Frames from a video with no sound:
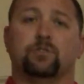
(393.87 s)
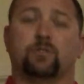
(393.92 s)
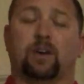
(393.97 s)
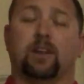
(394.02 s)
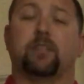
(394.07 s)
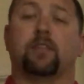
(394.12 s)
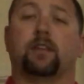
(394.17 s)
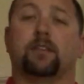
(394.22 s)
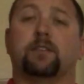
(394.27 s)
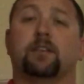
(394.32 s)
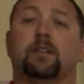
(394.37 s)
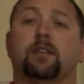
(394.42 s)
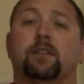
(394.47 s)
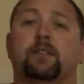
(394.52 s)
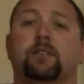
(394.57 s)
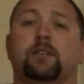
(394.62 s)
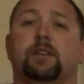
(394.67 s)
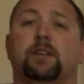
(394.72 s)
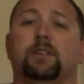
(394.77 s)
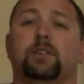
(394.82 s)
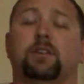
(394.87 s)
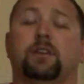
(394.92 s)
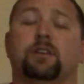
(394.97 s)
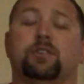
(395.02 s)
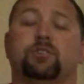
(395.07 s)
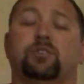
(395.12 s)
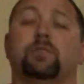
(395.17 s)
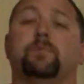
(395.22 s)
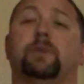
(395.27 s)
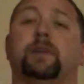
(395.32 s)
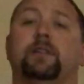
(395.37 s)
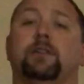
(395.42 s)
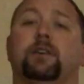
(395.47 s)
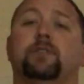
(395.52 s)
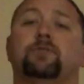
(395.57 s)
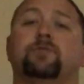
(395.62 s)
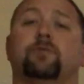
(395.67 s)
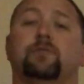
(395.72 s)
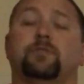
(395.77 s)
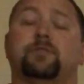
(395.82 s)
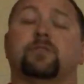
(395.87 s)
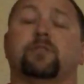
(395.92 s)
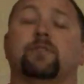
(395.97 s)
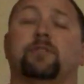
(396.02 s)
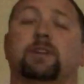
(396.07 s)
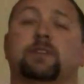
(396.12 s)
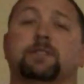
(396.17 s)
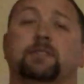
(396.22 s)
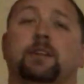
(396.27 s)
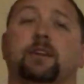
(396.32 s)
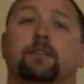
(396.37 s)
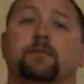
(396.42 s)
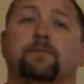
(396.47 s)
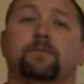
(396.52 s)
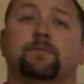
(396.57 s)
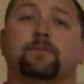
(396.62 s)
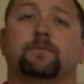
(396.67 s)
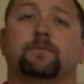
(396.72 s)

So I think that it should be done to a certain extent.